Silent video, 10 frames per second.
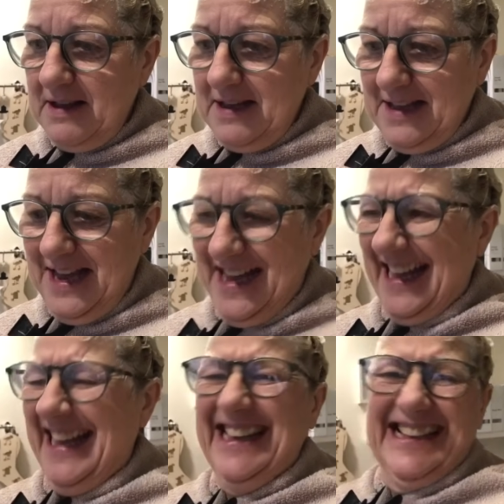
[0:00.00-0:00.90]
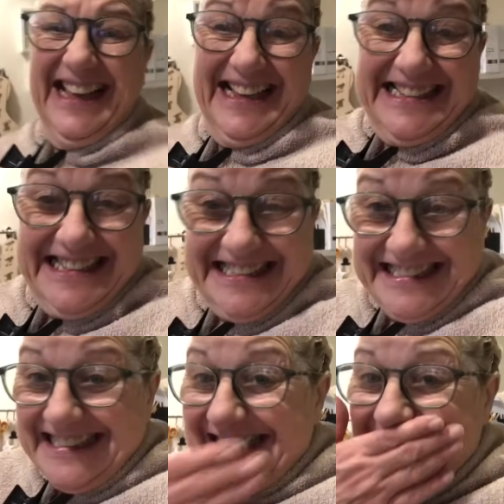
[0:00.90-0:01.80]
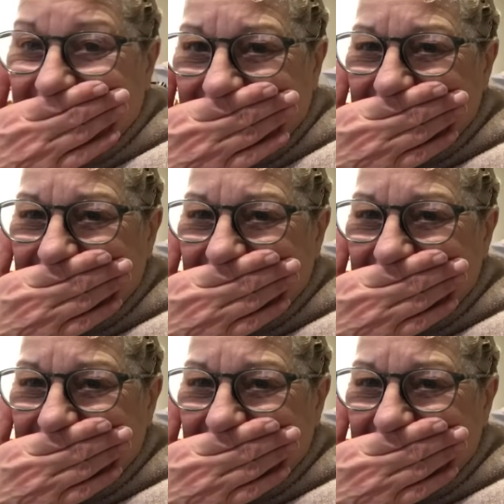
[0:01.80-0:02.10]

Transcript: it carries on like this.